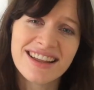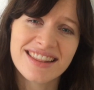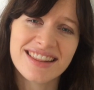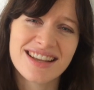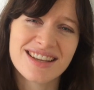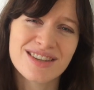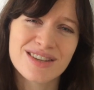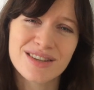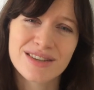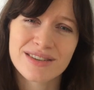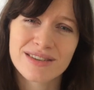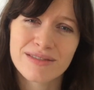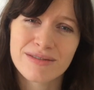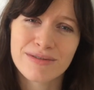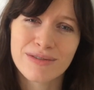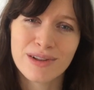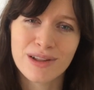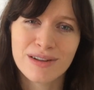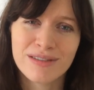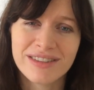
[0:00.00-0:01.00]
they're just
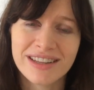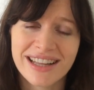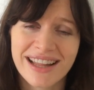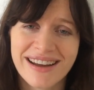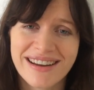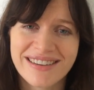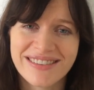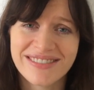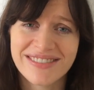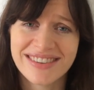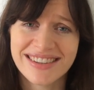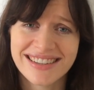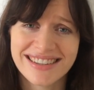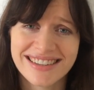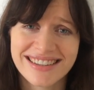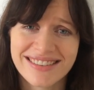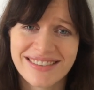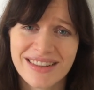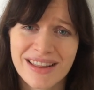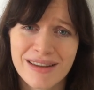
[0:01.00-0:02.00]
full of love and
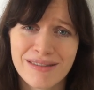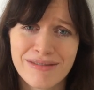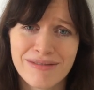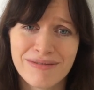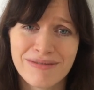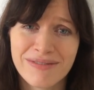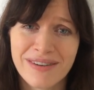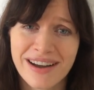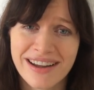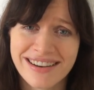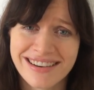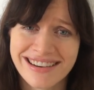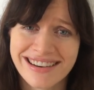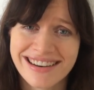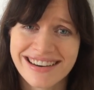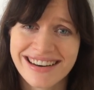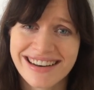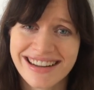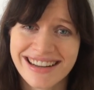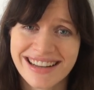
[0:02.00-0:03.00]
they're fun
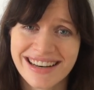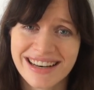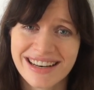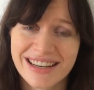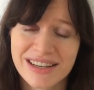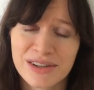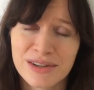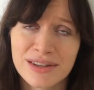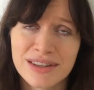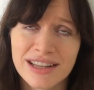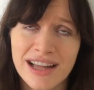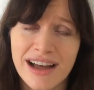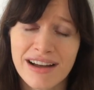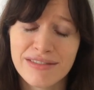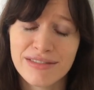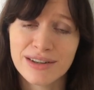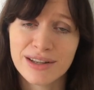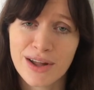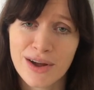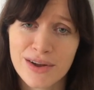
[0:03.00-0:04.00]
and you'll
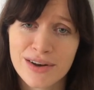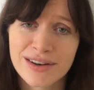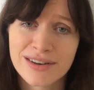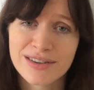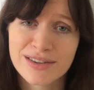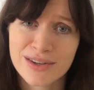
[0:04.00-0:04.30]
laugh a lot.